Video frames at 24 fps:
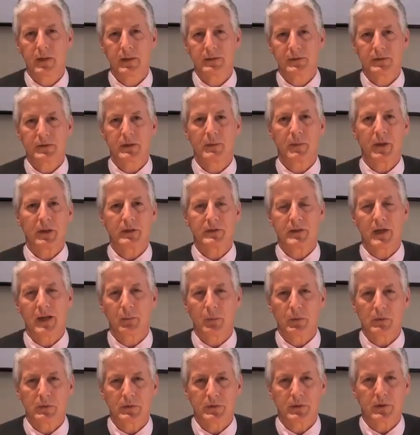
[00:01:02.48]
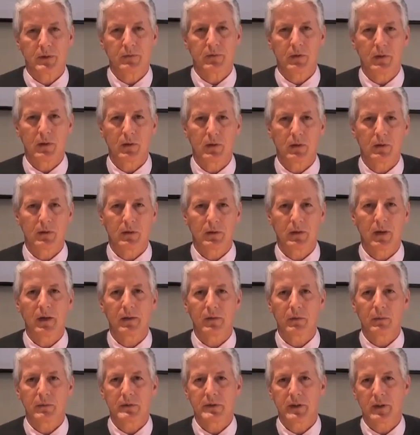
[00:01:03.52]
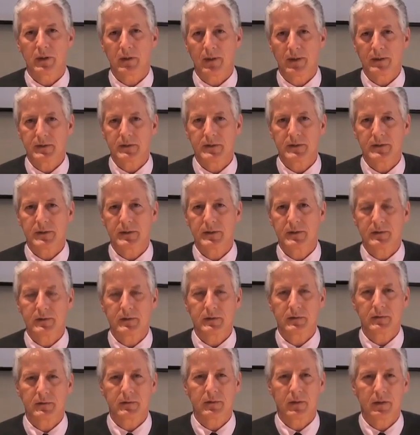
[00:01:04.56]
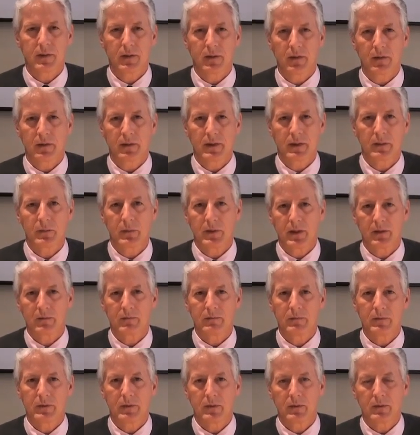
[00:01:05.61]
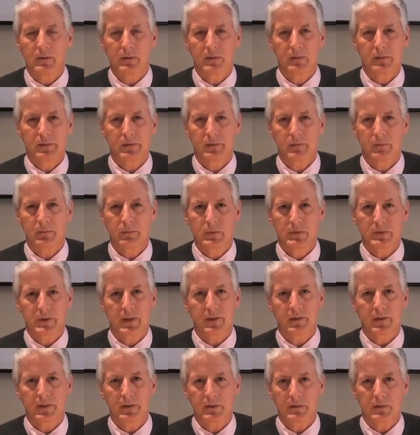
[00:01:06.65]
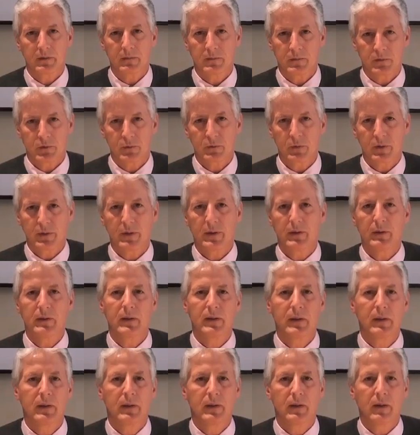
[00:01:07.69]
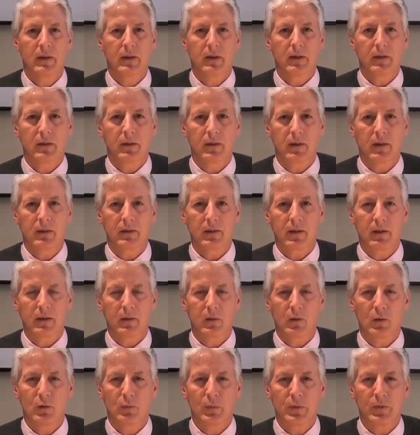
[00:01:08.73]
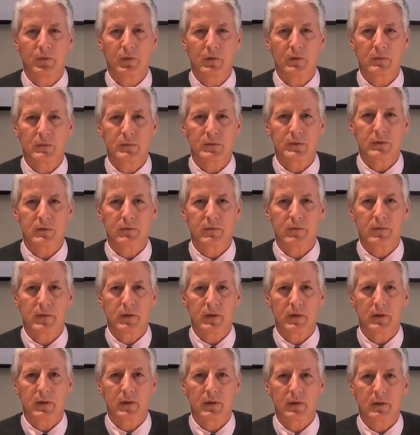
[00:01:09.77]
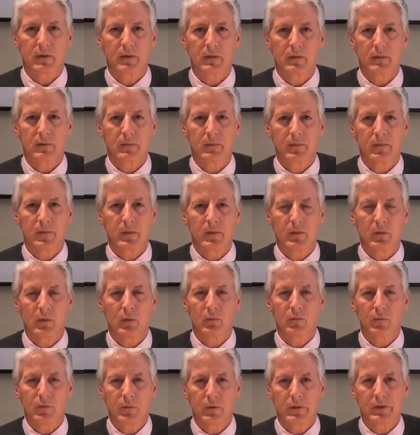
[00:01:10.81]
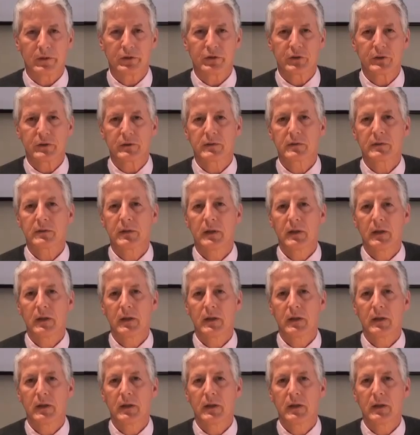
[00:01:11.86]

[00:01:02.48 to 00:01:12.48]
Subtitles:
As some examples of our Cotton USA licensees in Italy, we have Bassetti and Zucchi and NK Home in terms of the home furnishings.